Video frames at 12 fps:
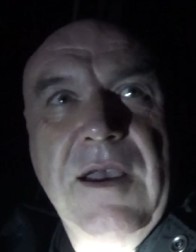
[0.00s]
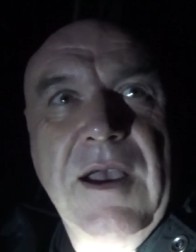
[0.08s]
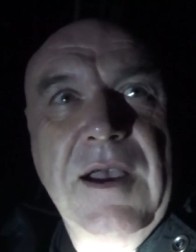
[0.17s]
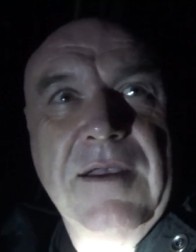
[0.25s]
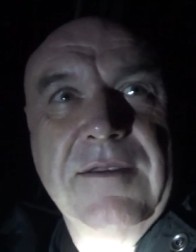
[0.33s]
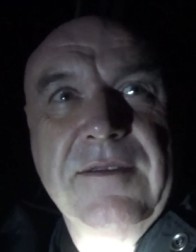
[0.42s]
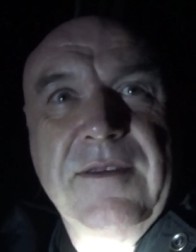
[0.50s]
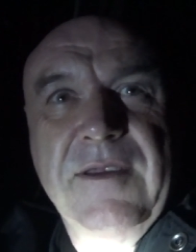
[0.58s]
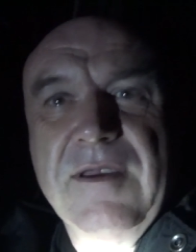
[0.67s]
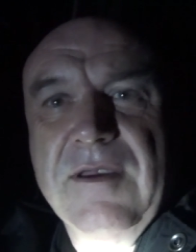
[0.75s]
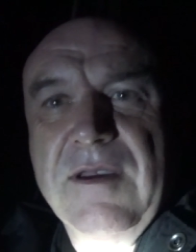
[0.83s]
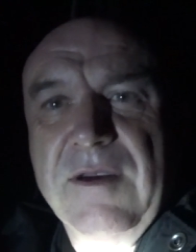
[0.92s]
and
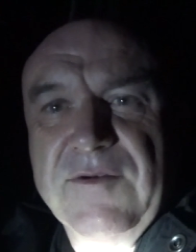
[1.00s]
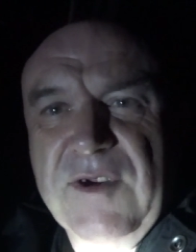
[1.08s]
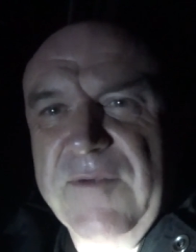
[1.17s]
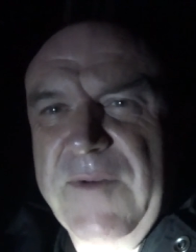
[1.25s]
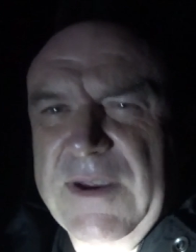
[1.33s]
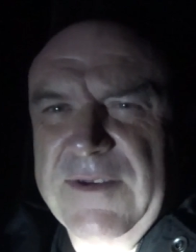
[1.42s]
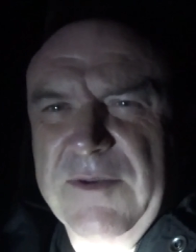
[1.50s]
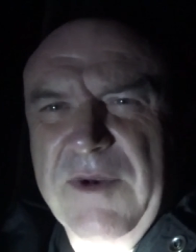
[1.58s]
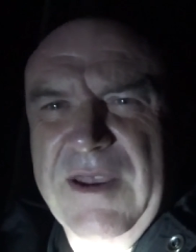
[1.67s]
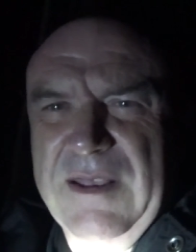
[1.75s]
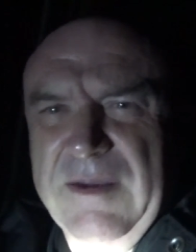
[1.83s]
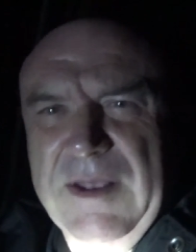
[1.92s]
I was trying to find
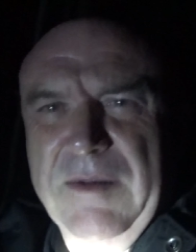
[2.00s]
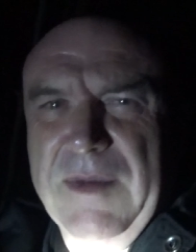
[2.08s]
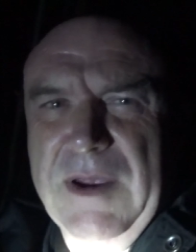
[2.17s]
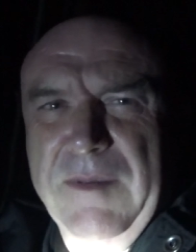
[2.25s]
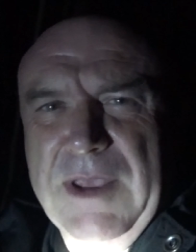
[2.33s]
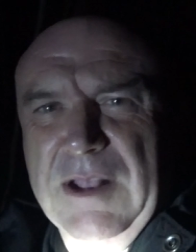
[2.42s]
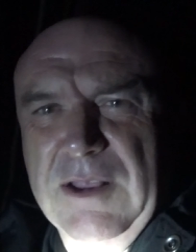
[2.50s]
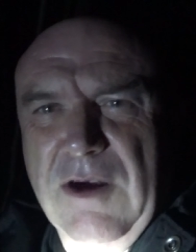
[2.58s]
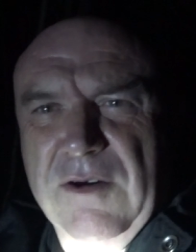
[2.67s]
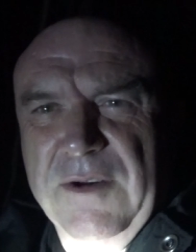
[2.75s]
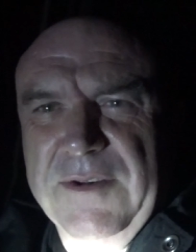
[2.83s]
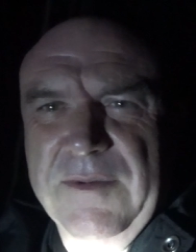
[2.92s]
somewhere that like, might be a
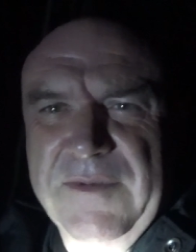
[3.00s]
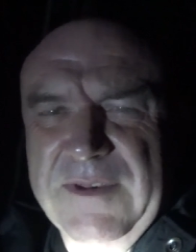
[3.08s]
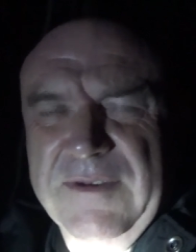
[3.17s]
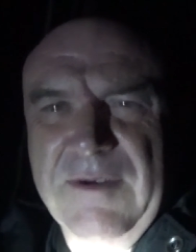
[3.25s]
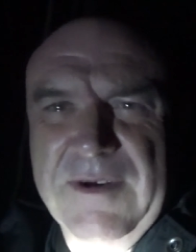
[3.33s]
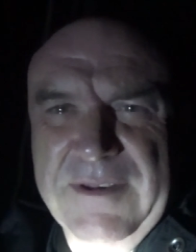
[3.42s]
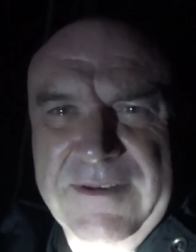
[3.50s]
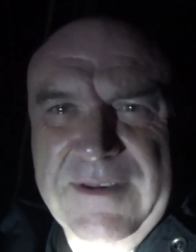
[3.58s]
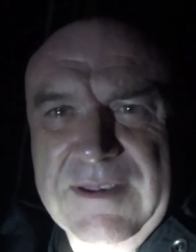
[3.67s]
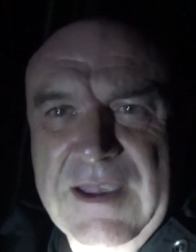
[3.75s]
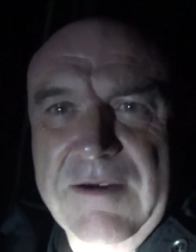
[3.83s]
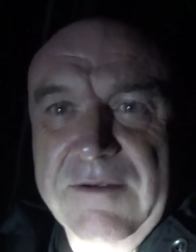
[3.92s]
log or something so I could
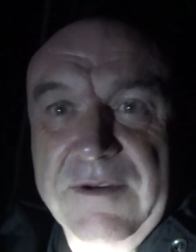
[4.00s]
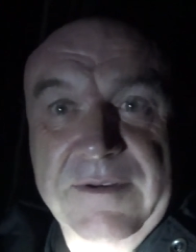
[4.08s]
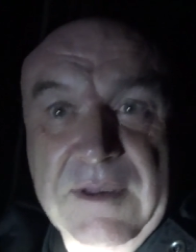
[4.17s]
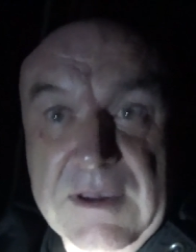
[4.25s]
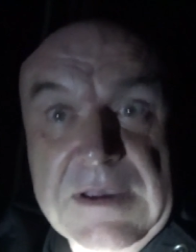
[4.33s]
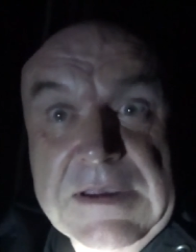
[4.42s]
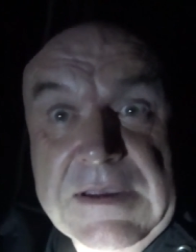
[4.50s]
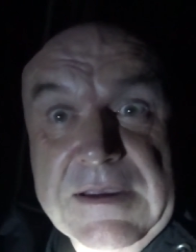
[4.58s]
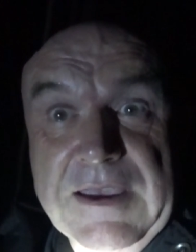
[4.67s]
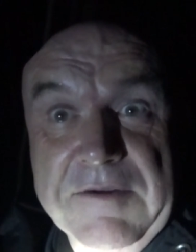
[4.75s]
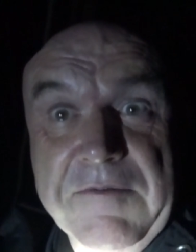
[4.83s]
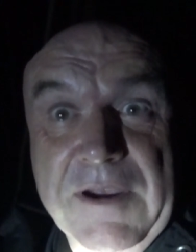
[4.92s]
sit down because I'm
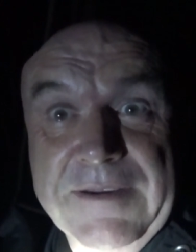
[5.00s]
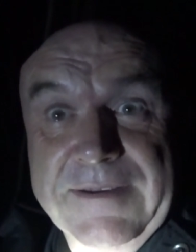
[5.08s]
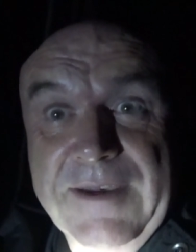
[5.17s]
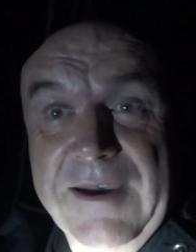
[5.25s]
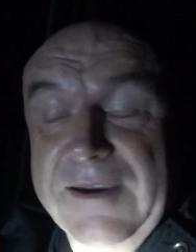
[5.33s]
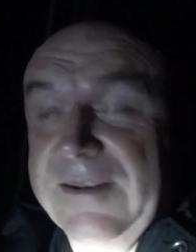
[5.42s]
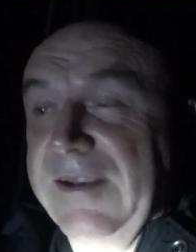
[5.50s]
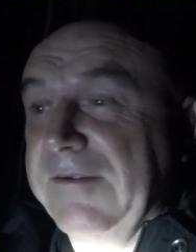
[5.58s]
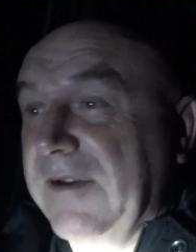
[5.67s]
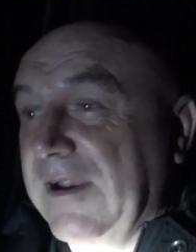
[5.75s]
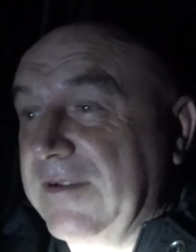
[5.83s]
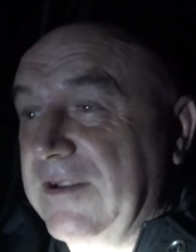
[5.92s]
getting rather tired now
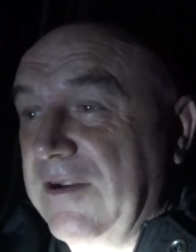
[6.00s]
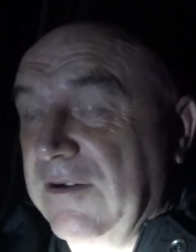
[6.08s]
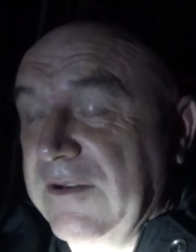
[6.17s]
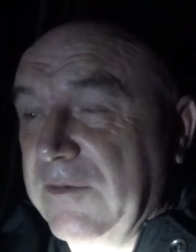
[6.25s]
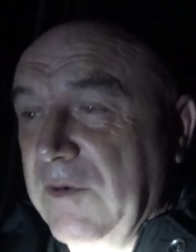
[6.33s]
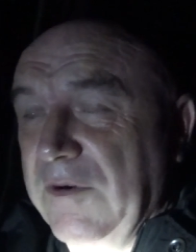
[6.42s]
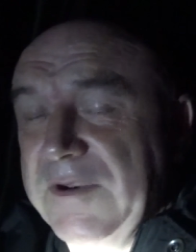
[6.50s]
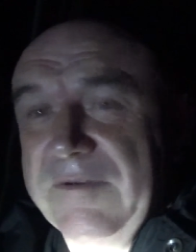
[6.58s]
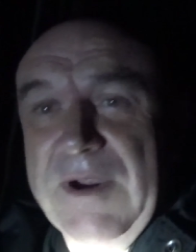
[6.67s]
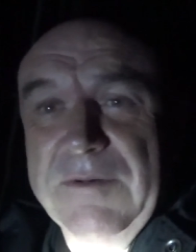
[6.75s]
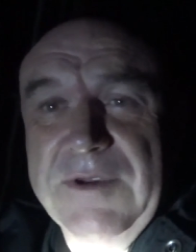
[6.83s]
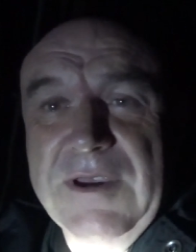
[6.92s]
actually all this walking
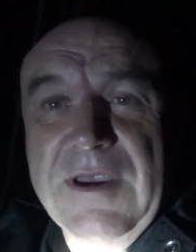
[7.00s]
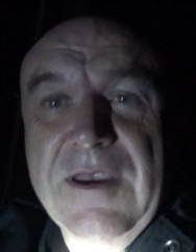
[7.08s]
around